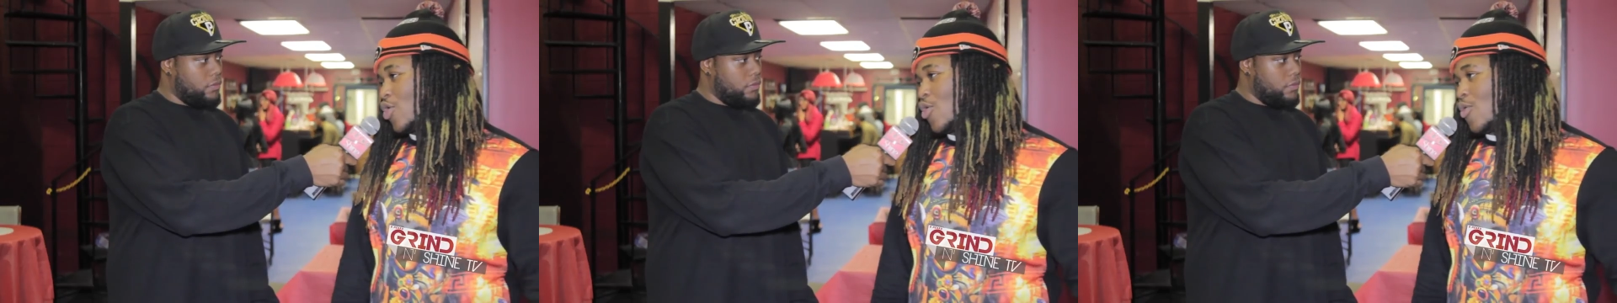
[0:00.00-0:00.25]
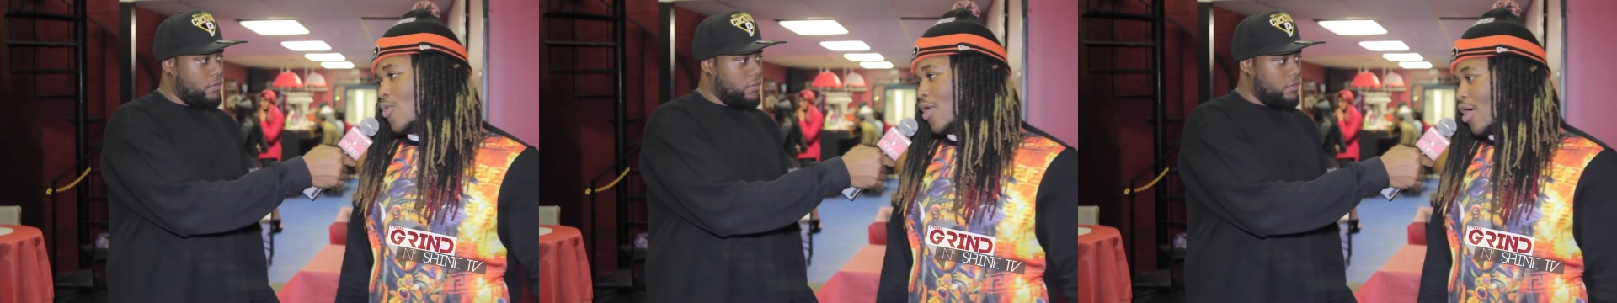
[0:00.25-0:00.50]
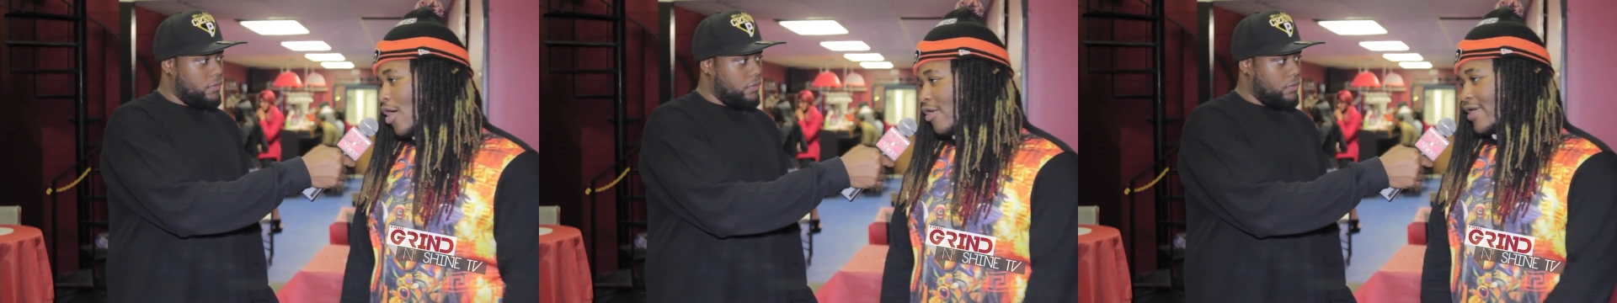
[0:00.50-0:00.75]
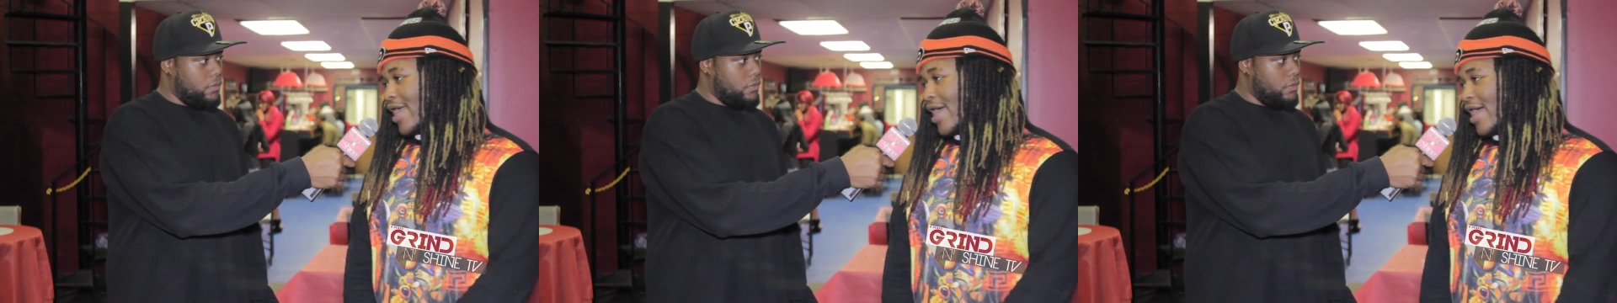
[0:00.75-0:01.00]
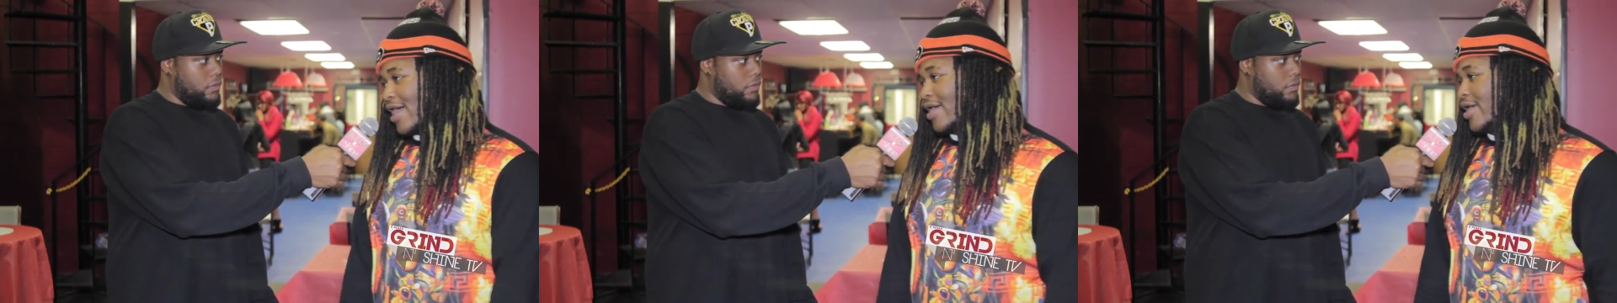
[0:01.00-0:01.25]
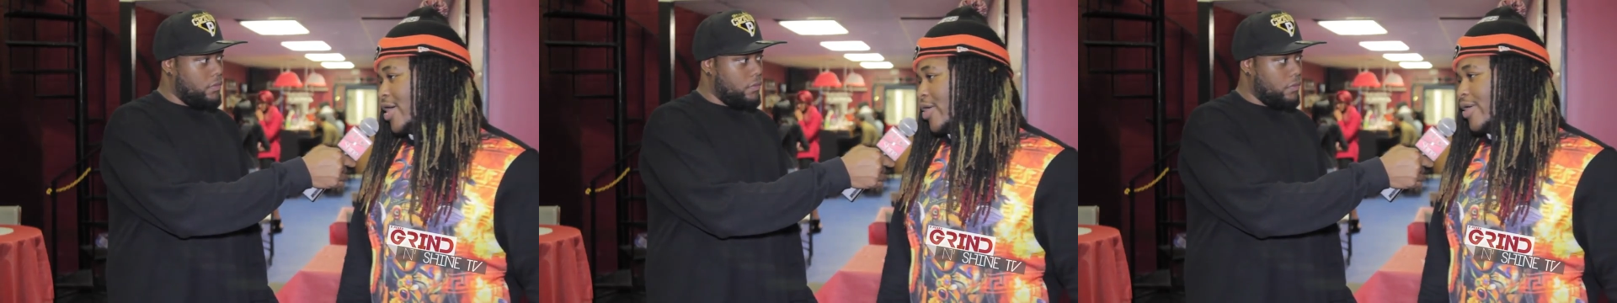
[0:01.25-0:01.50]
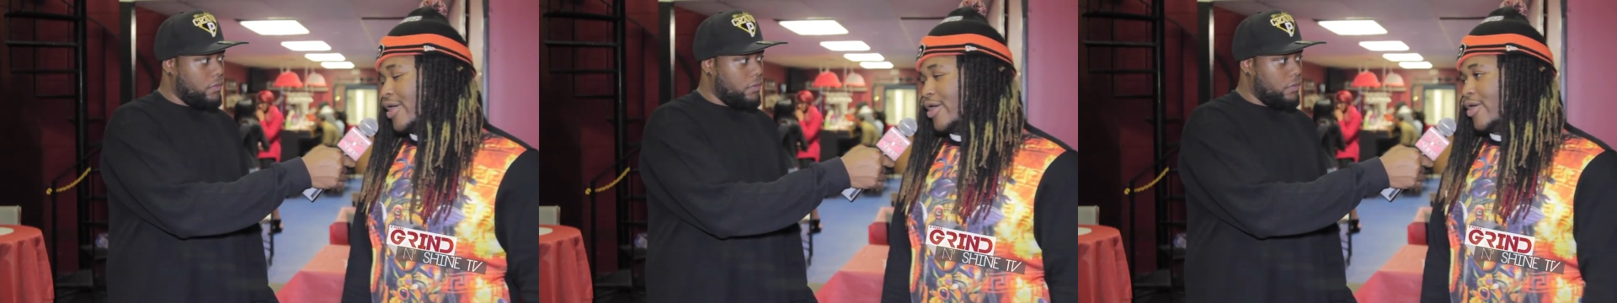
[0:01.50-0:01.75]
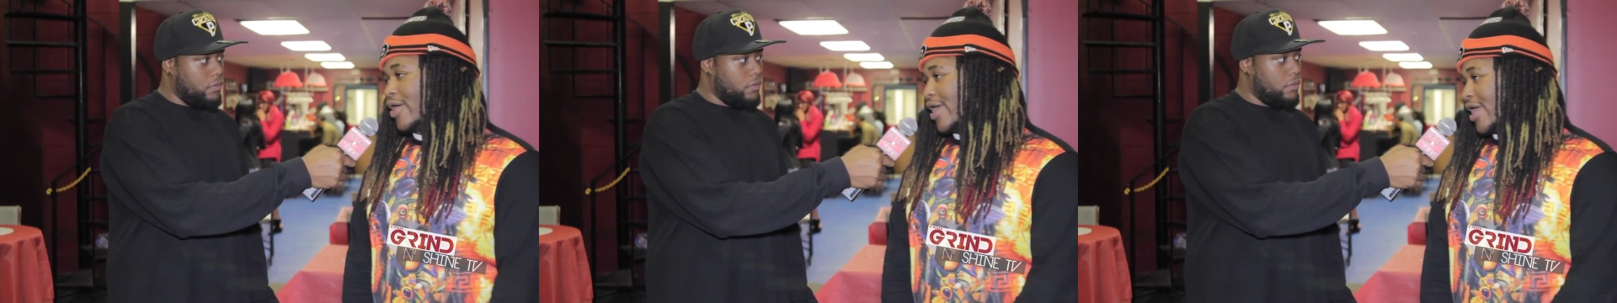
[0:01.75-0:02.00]
Speaker 1: O R I L
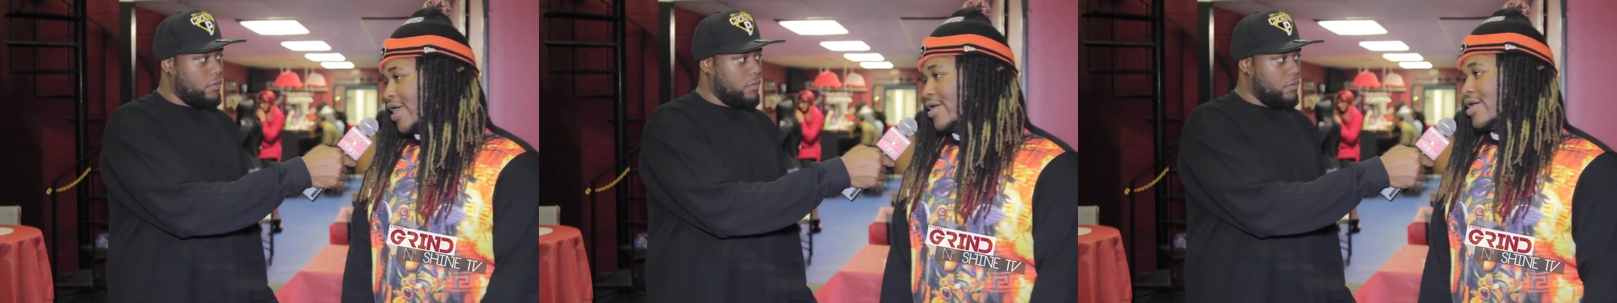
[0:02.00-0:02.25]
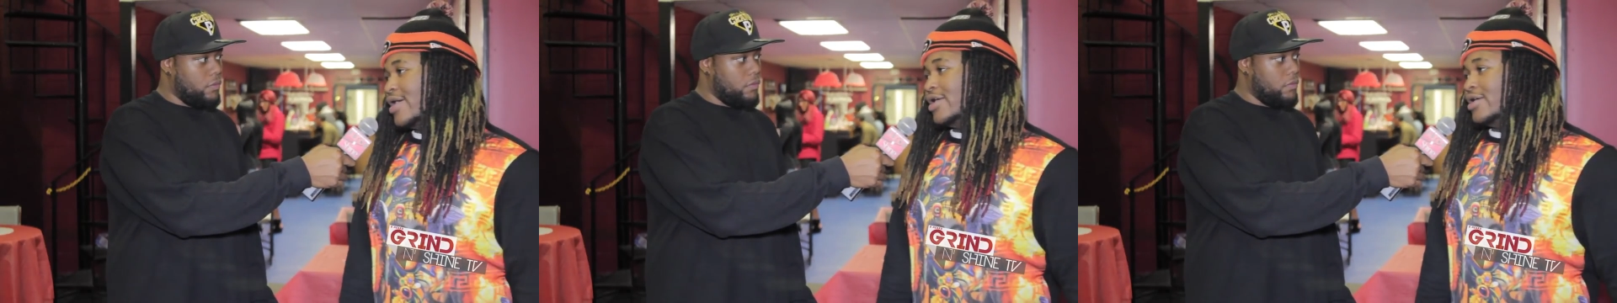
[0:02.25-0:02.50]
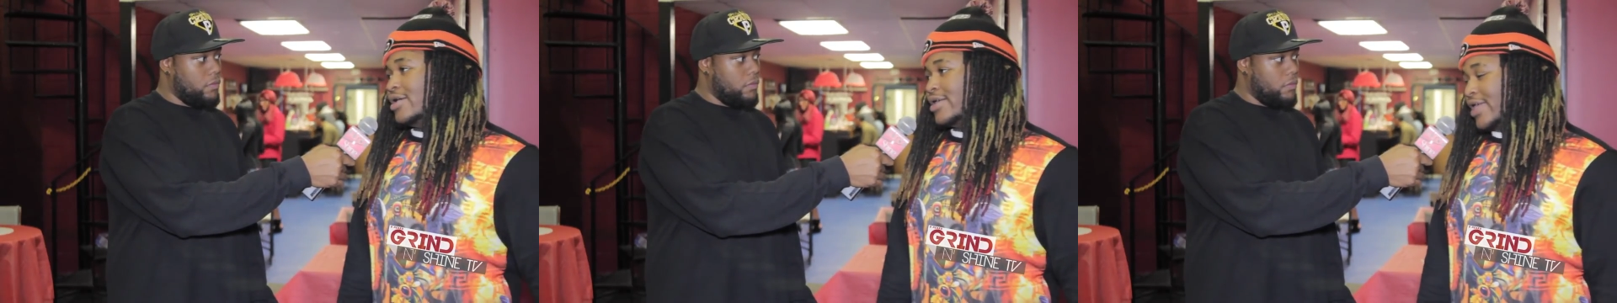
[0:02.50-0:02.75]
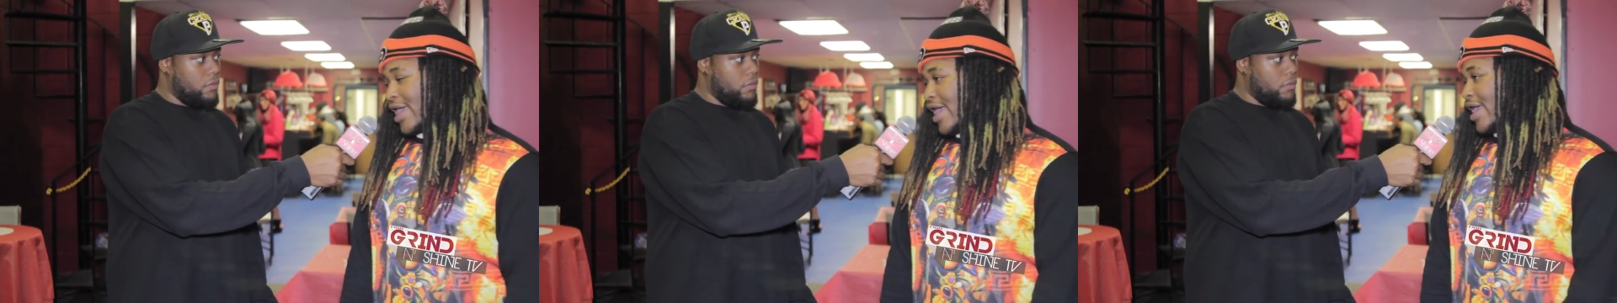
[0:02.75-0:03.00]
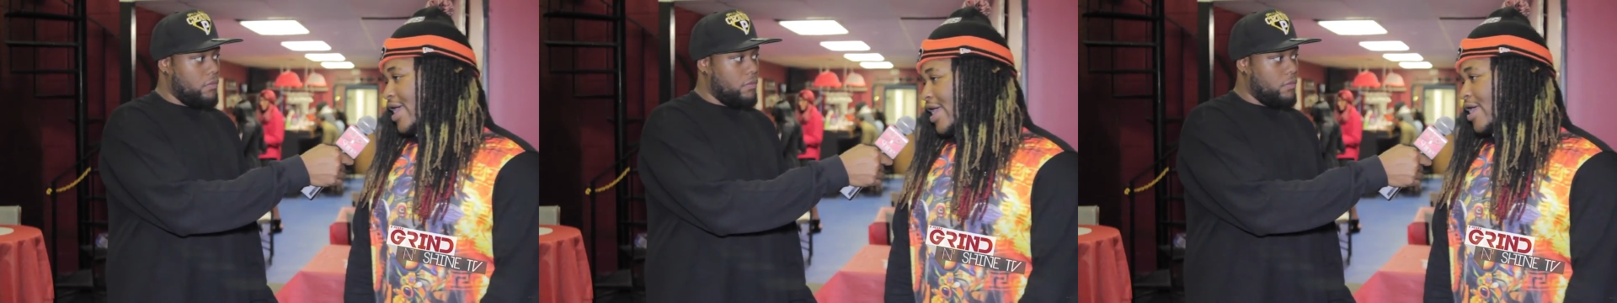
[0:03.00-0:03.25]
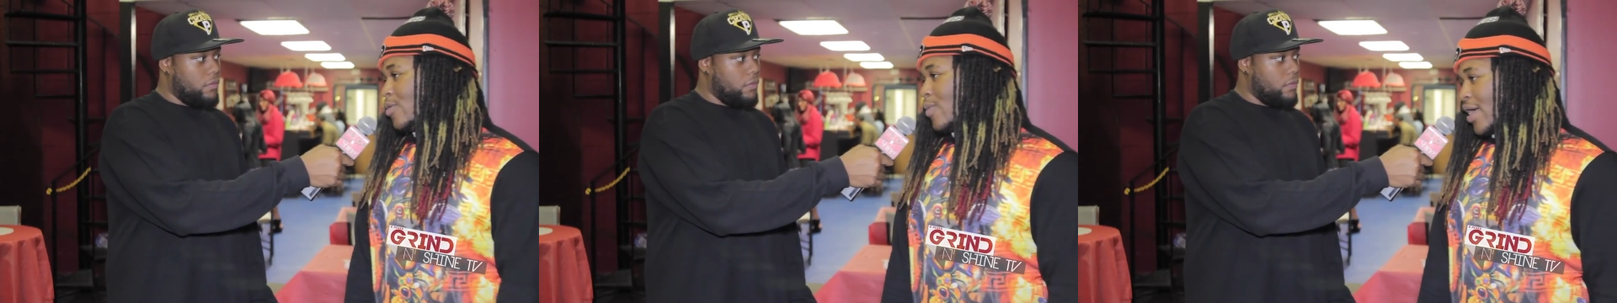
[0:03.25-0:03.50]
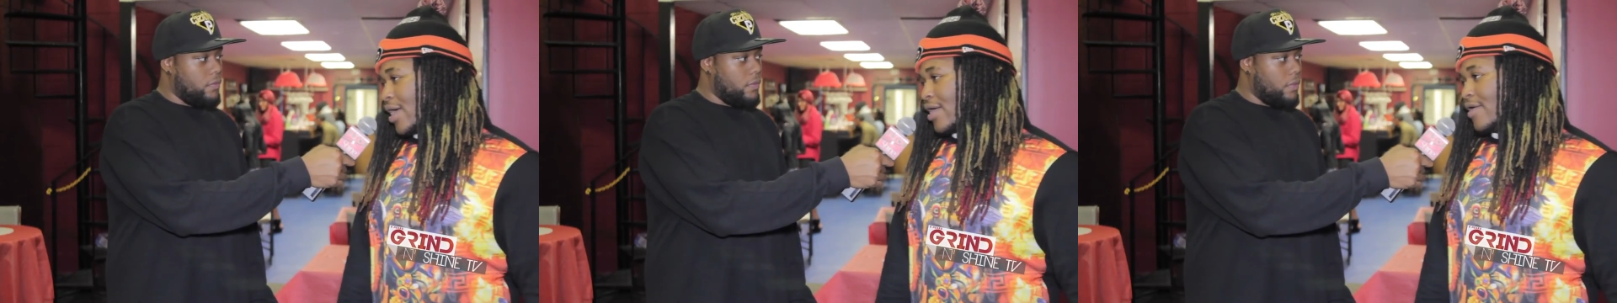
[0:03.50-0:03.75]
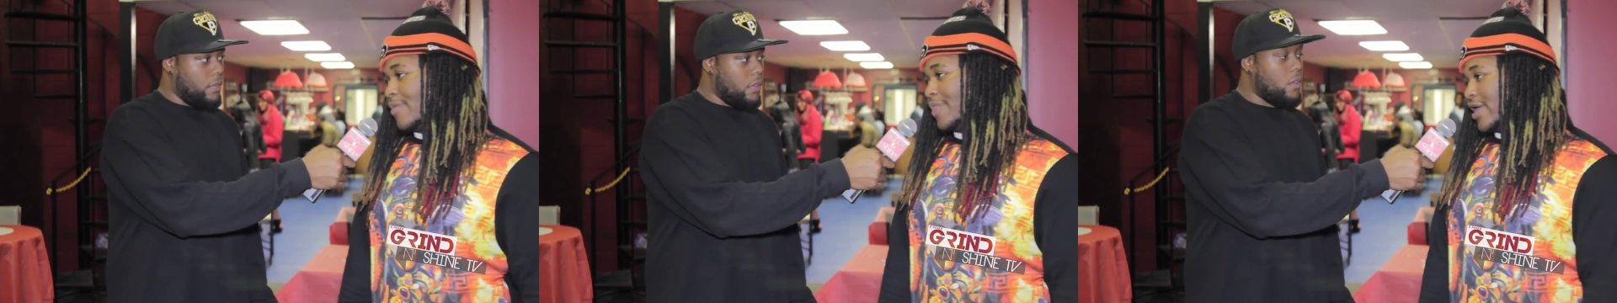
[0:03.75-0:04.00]
L A K-A-Y.
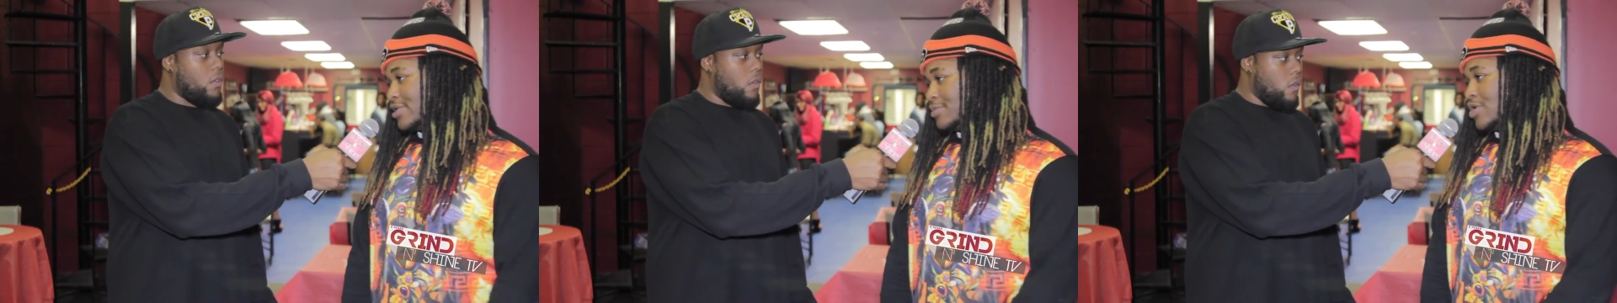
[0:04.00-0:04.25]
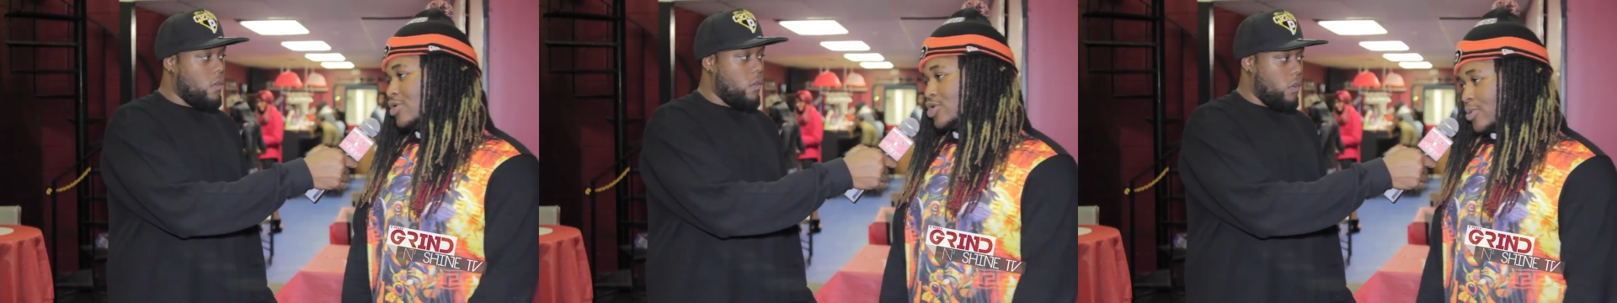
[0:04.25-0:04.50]
That's me on